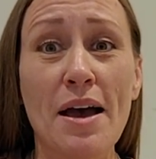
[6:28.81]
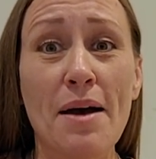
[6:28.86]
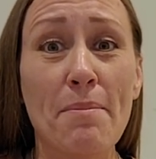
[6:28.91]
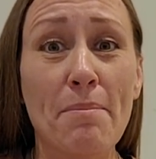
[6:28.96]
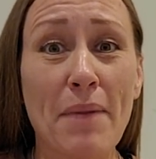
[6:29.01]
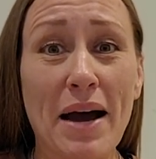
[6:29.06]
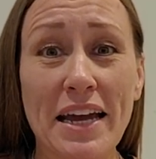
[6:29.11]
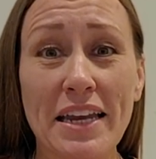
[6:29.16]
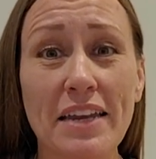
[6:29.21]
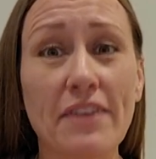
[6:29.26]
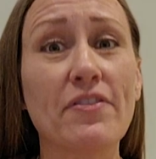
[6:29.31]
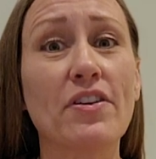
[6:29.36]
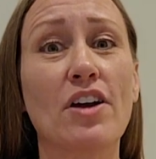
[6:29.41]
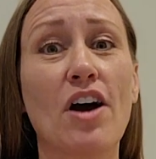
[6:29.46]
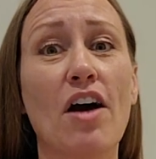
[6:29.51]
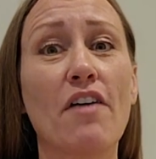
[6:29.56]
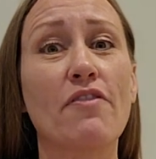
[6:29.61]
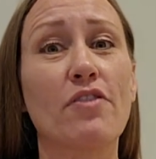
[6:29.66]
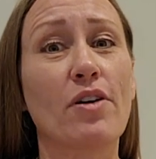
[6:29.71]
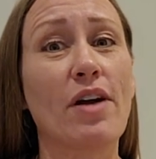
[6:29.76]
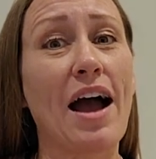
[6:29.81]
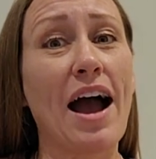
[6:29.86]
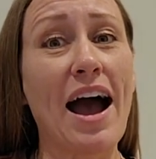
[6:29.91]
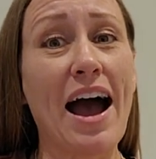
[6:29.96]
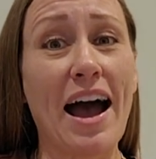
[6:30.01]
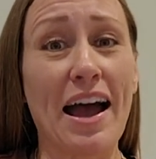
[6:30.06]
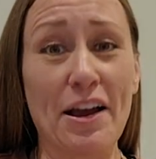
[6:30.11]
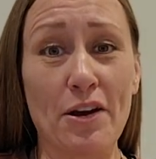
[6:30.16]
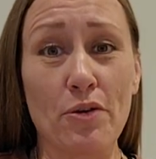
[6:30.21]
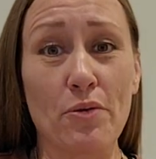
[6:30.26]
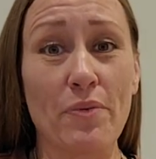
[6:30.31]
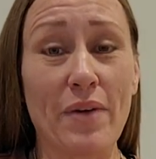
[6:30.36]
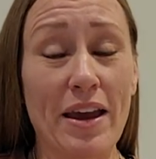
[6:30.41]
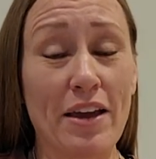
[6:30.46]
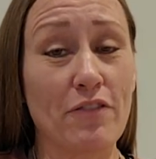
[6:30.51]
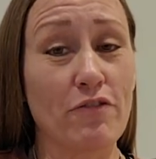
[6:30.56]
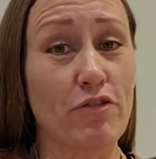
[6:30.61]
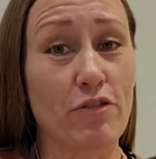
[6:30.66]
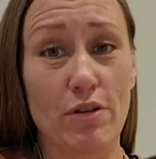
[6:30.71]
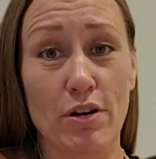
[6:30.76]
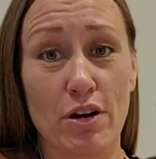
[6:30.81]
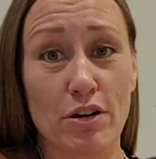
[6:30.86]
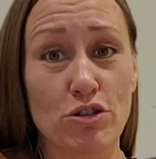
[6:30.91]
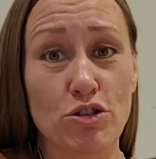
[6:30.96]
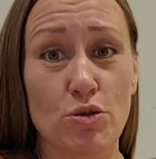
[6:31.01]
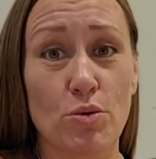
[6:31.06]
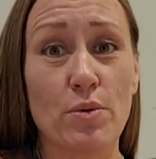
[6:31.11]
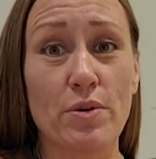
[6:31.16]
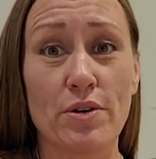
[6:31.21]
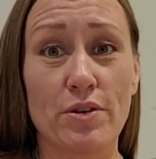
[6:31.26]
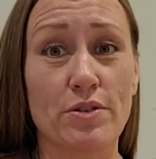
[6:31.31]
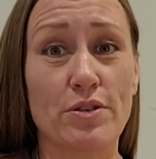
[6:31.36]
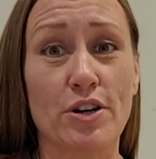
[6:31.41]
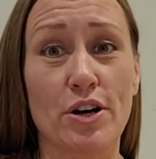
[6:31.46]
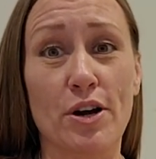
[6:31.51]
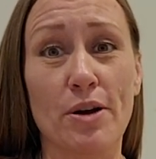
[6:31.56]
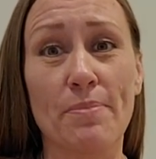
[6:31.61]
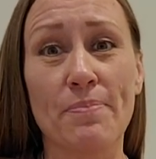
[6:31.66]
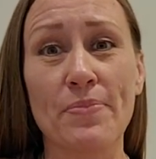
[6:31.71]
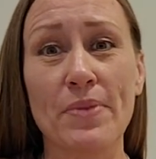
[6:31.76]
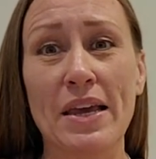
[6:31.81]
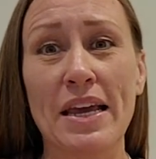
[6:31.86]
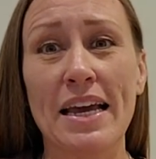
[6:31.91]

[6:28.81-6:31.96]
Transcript: might even offer a higher rate for a shorter term.